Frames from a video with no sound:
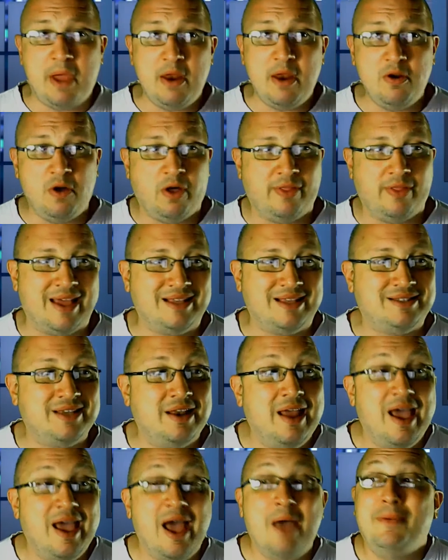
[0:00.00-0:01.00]
all that? I said,
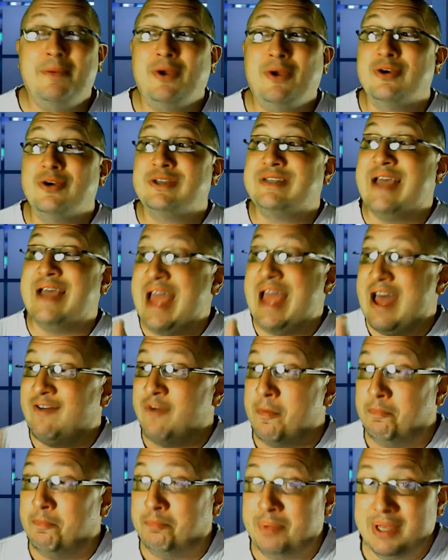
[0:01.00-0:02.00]
because I have a
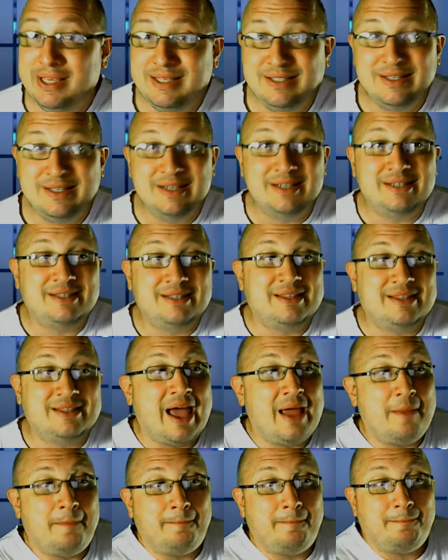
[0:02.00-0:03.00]
business that
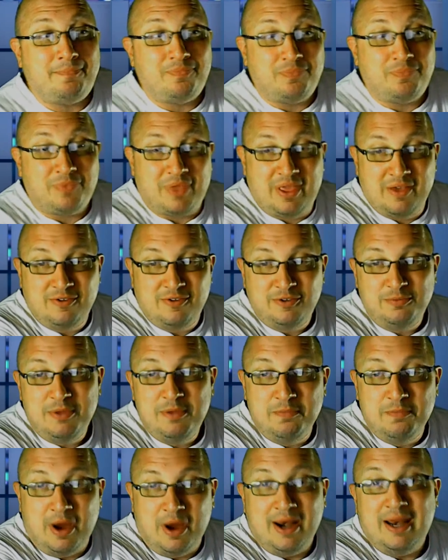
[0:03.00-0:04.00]
gives me
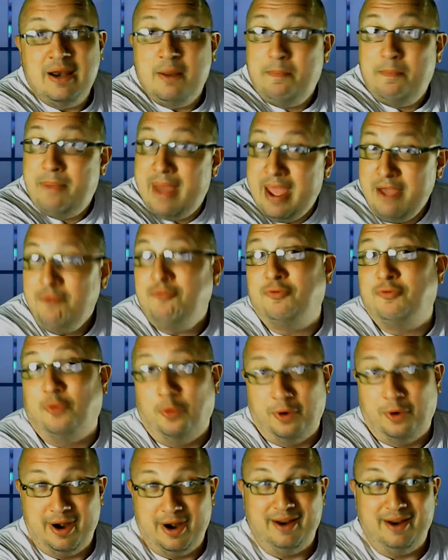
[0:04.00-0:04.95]
money to pay for it.